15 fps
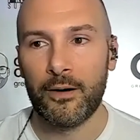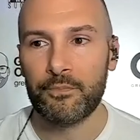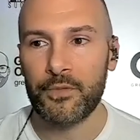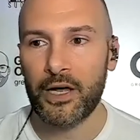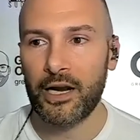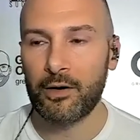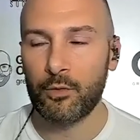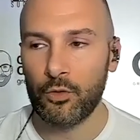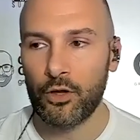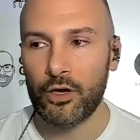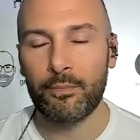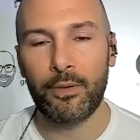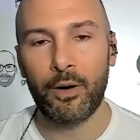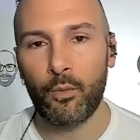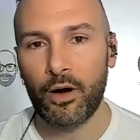and I'd look
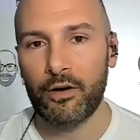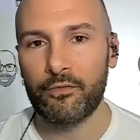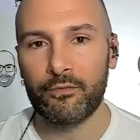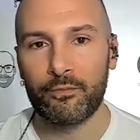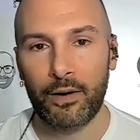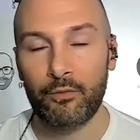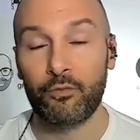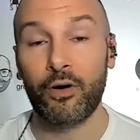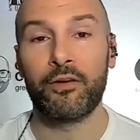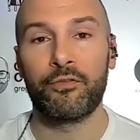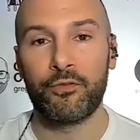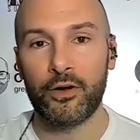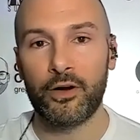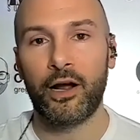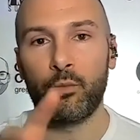at my white, my right
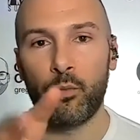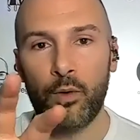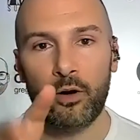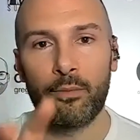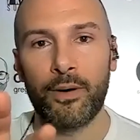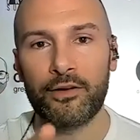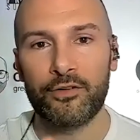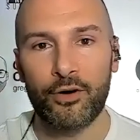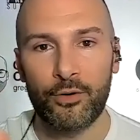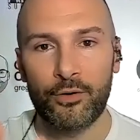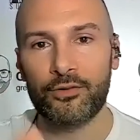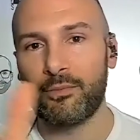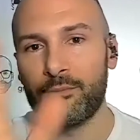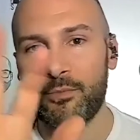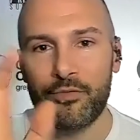foot. I'd wiggle my
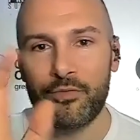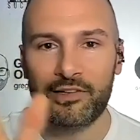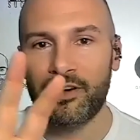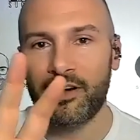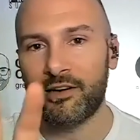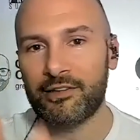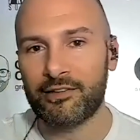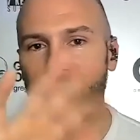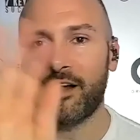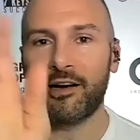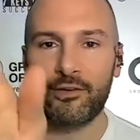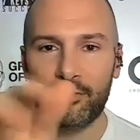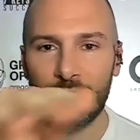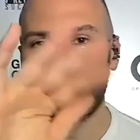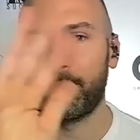toes. I'd move it side to side.
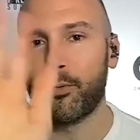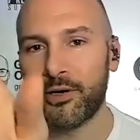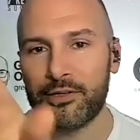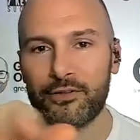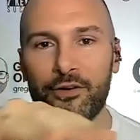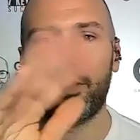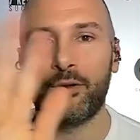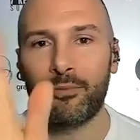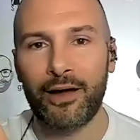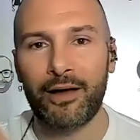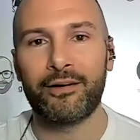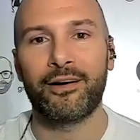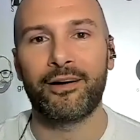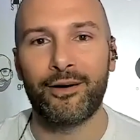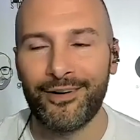I'd sort of point it all
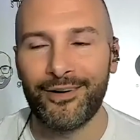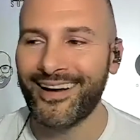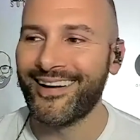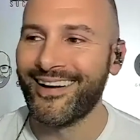around, and I go,